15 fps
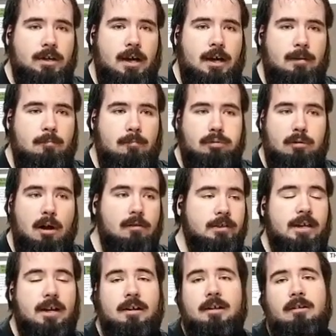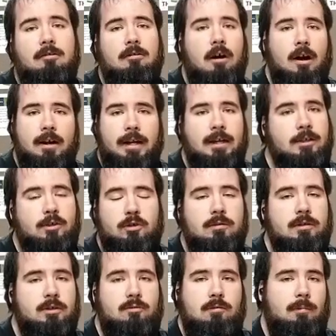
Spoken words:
I'm probably not going to log into it to